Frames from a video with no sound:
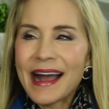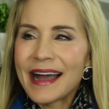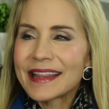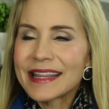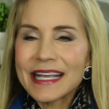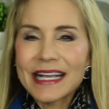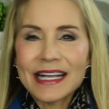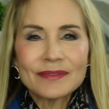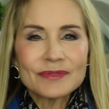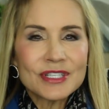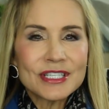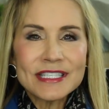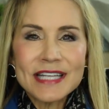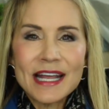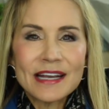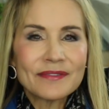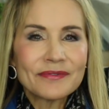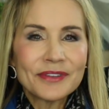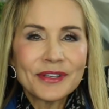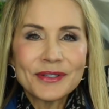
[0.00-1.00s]
I think I've just
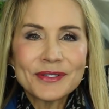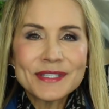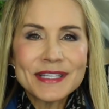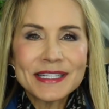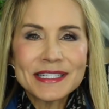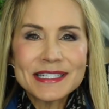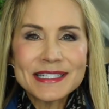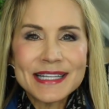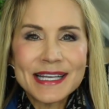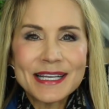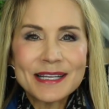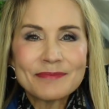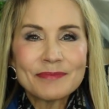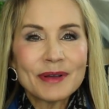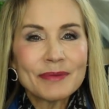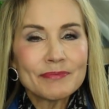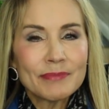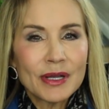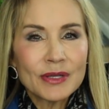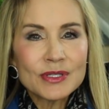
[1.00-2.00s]
had a few since then,
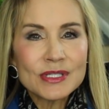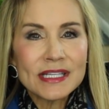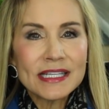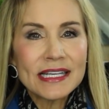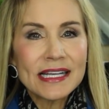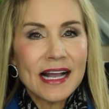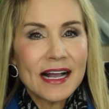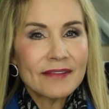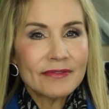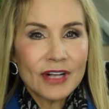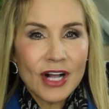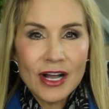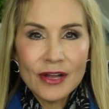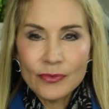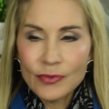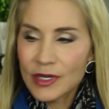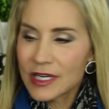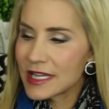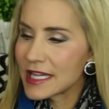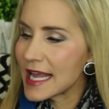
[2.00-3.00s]
but mostly I've
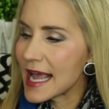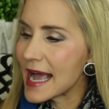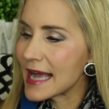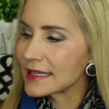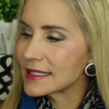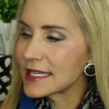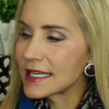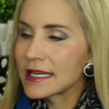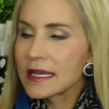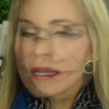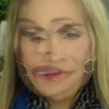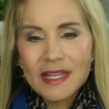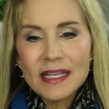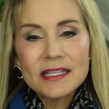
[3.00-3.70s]
gotten rid of the acne.